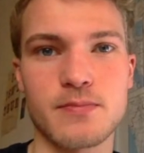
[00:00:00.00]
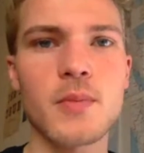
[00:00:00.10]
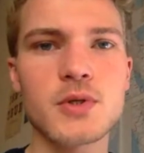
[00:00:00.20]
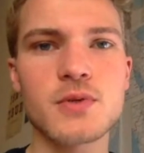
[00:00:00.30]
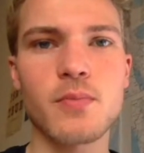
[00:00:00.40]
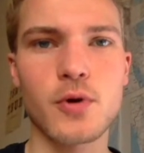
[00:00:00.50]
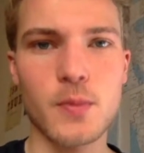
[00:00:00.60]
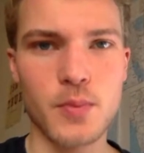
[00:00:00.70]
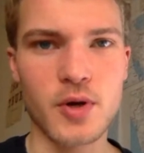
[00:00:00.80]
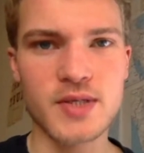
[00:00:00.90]
The most
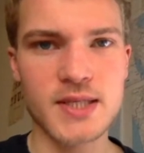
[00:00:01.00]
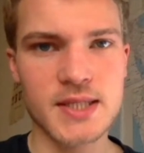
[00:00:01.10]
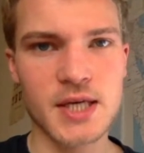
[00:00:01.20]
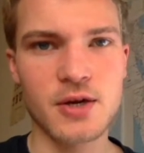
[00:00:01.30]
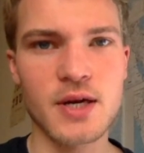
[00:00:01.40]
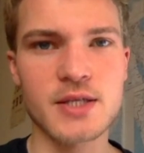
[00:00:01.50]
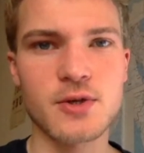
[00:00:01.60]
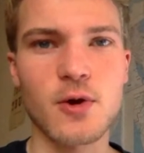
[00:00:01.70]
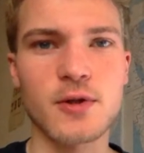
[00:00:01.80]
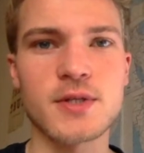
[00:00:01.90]
important process here is
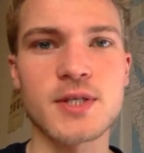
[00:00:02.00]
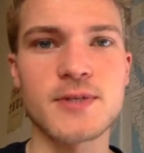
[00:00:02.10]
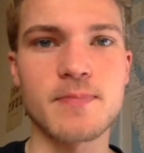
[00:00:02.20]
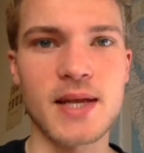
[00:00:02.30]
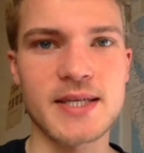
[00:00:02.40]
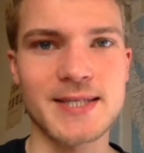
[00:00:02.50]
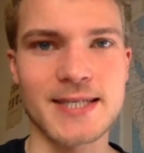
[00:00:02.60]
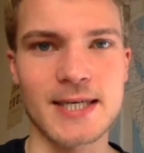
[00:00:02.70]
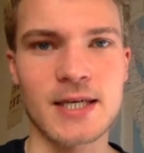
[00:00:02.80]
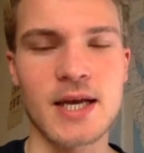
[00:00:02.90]
called
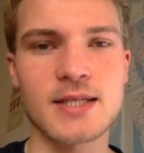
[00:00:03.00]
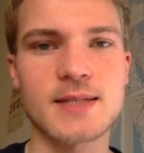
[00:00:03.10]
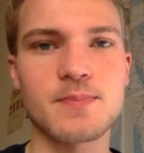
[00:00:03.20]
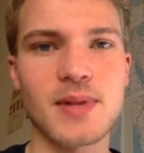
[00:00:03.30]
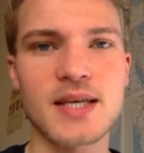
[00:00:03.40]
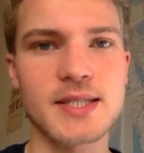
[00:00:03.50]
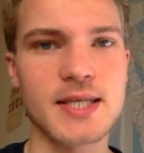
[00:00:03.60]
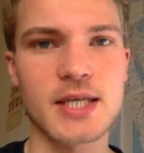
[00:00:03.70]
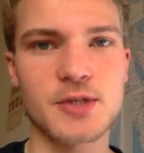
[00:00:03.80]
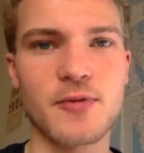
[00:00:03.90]
splicing. And
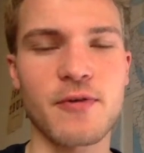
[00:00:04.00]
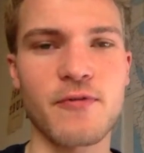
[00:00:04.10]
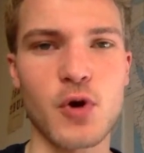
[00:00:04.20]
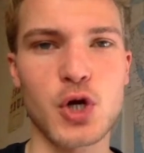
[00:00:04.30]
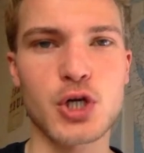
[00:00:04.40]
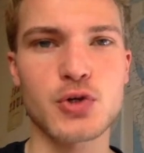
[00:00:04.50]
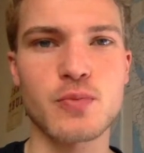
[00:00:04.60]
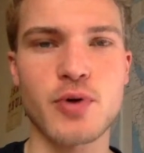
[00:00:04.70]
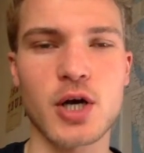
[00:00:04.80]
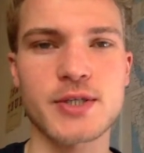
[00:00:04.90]
splicing is referring to a
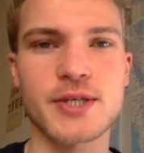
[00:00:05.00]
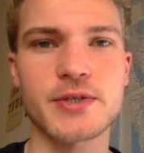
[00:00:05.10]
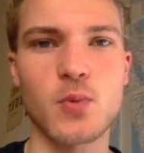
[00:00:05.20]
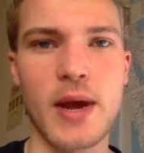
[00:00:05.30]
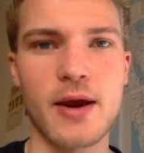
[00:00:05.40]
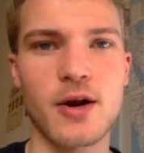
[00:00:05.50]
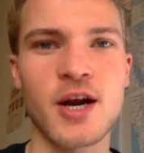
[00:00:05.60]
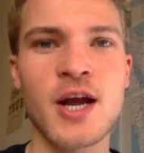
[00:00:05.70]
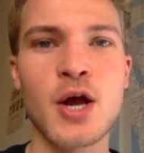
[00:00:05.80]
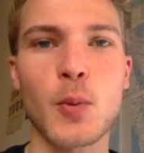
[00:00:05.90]
process
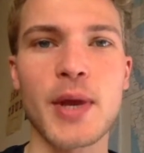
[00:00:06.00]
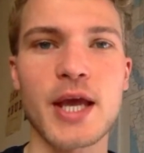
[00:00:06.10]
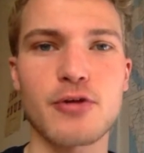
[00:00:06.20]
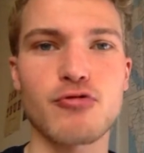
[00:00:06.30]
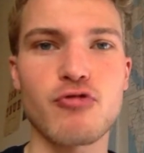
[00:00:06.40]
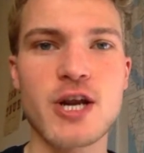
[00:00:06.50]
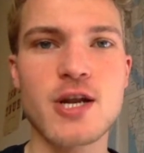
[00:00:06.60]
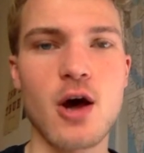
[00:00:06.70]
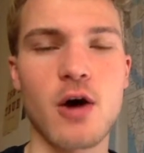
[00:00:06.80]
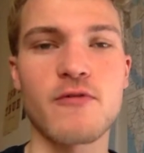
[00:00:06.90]
where we get
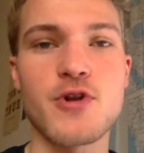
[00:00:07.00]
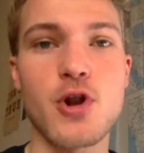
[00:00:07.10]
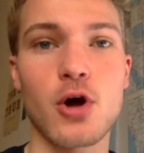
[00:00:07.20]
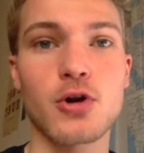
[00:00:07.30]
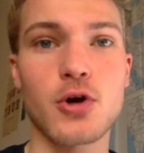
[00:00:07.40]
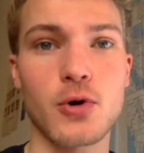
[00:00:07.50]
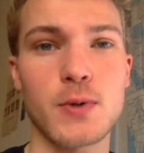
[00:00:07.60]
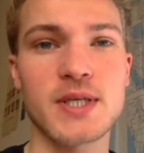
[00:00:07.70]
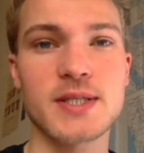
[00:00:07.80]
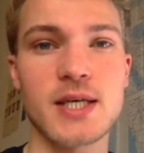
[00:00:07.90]
rid of
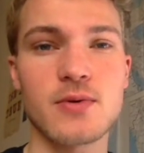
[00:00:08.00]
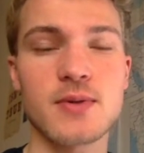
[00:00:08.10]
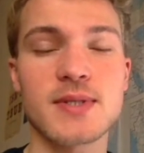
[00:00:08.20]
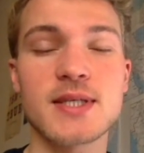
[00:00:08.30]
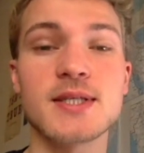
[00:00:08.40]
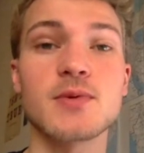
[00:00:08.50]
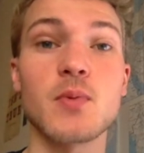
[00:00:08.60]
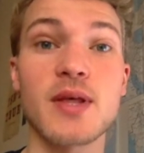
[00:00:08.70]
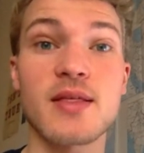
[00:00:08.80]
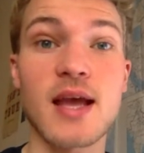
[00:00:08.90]
non-coding sequences
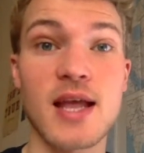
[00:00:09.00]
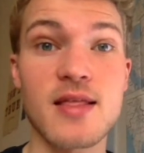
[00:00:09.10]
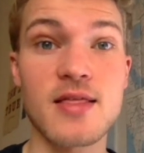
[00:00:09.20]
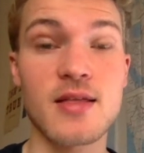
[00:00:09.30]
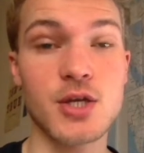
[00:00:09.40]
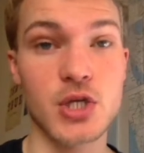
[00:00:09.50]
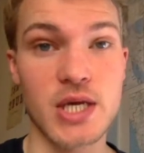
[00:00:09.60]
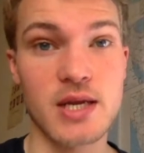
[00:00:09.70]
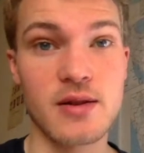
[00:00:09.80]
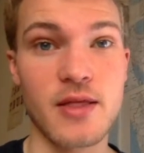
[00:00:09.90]
within the
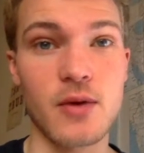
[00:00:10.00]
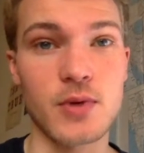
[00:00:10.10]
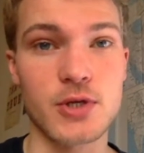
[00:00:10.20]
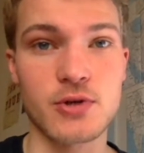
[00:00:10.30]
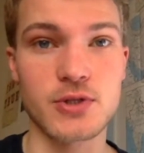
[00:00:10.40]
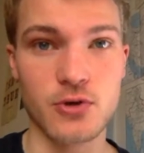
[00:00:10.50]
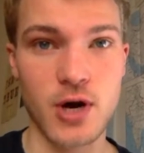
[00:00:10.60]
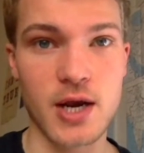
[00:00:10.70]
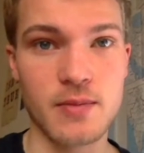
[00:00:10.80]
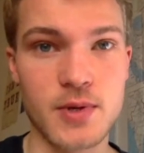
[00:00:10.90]
gene that we
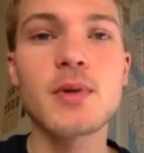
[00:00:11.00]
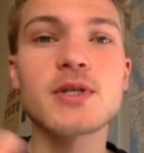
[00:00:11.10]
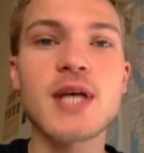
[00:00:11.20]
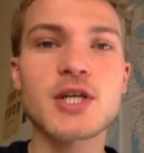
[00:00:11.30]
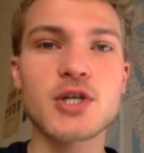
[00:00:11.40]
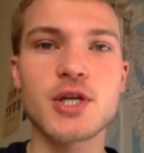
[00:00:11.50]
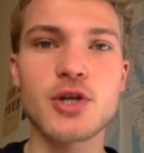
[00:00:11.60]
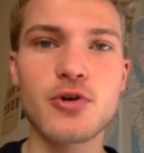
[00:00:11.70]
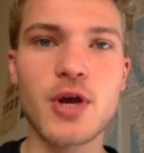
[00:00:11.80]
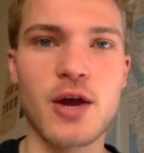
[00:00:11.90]
transcribed. Because actually in
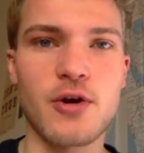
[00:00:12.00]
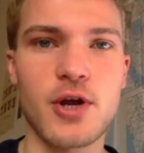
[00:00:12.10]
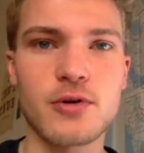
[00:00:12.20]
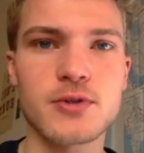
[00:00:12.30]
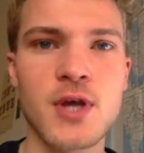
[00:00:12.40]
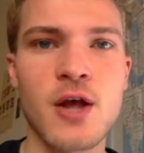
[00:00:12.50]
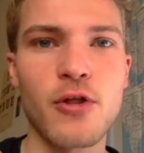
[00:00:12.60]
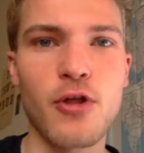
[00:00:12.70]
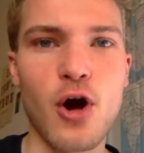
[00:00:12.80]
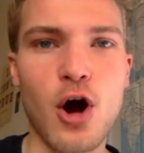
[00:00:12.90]
eukaryotes,
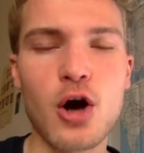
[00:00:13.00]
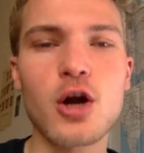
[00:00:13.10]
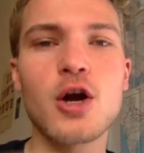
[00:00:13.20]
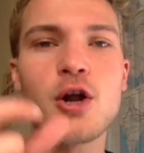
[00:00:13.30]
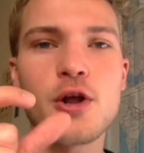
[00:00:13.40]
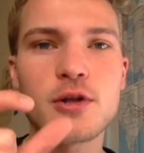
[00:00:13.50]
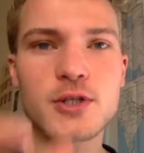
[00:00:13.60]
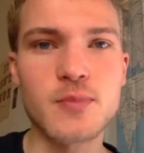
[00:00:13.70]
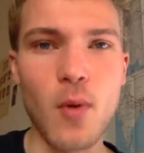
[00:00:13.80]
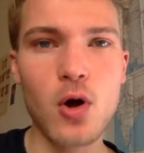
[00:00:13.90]
there are
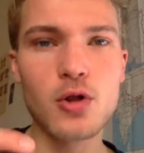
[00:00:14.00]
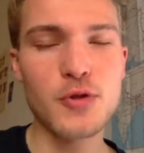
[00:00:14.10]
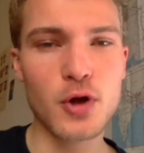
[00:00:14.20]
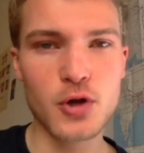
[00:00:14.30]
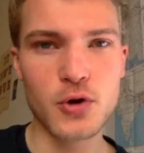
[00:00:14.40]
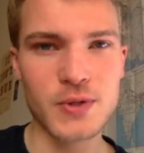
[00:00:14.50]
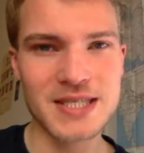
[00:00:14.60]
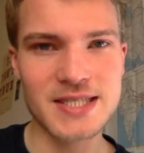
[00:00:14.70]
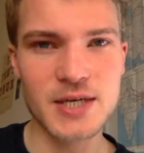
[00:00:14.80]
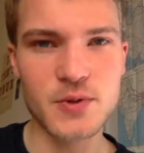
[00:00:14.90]
small non-coding
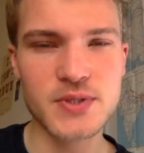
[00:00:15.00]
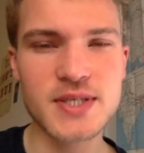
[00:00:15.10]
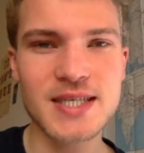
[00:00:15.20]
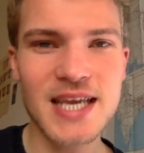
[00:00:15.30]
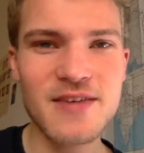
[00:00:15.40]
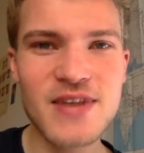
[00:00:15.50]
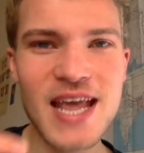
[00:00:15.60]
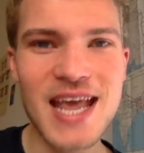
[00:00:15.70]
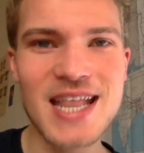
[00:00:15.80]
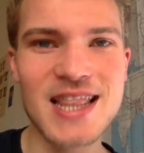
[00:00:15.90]
sequences even
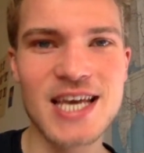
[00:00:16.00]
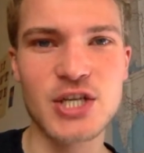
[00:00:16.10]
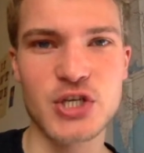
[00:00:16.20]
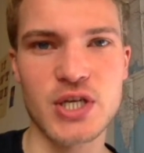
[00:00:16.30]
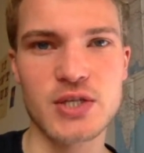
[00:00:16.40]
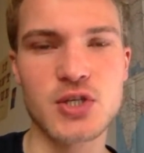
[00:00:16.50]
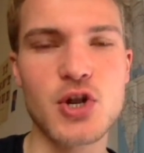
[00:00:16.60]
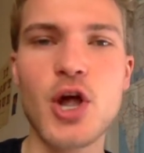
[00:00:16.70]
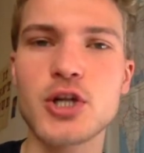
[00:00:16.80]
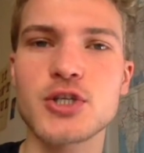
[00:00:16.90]
in that gene. So
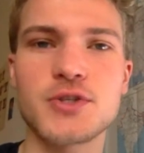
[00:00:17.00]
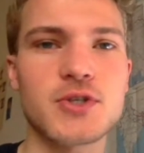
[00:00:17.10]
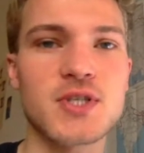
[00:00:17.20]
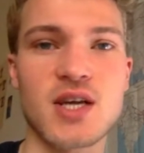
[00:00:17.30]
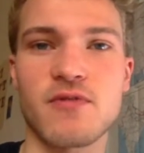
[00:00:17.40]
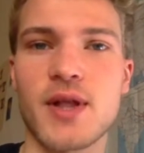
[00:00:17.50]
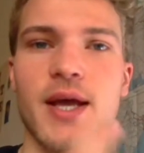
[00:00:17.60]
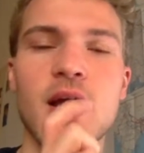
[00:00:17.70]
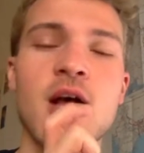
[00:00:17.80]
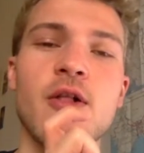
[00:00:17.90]
not just stuff
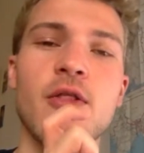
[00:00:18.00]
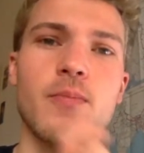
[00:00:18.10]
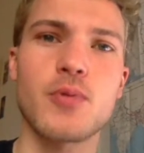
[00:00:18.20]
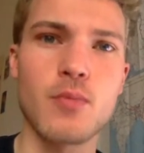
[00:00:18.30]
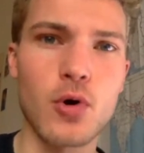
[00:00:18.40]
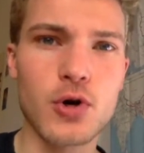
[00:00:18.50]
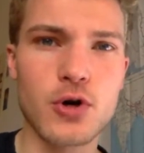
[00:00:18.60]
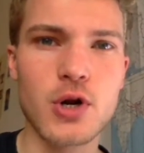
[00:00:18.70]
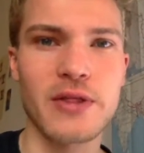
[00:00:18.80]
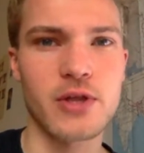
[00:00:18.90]
like the
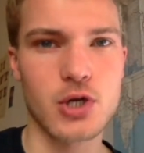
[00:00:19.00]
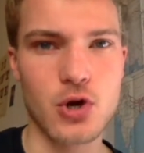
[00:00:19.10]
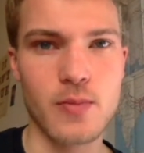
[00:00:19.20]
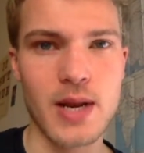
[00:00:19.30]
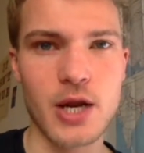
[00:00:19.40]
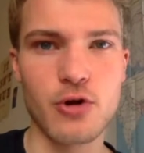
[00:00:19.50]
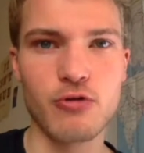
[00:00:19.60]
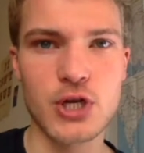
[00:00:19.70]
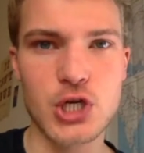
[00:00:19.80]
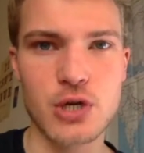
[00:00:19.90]
promoter and the terminator
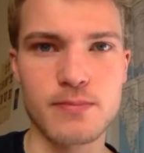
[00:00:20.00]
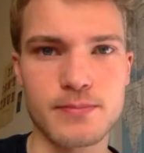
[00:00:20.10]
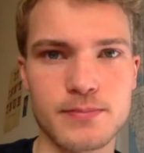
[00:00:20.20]
region.